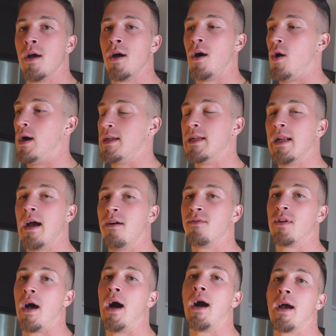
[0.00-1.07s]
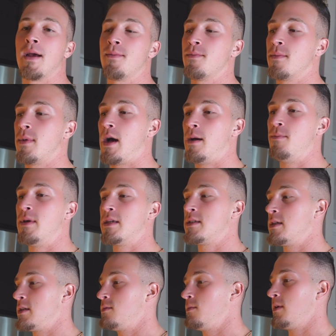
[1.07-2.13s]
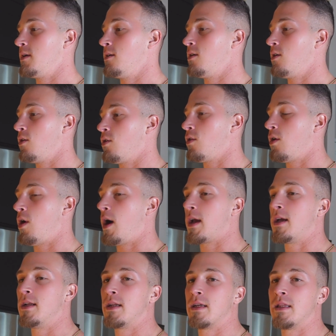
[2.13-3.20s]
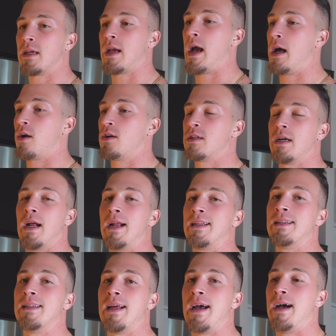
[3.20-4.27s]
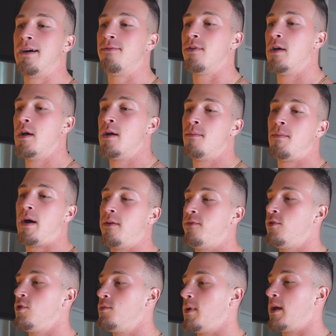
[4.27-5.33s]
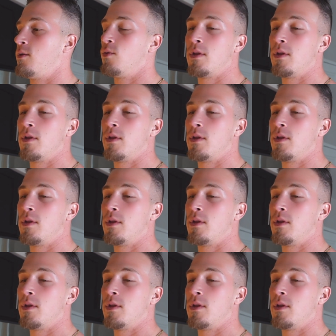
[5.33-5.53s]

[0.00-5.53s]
oh, I didn't have time, I missed this meal, oh, I couldn't get the calories in, I didn't have my food made.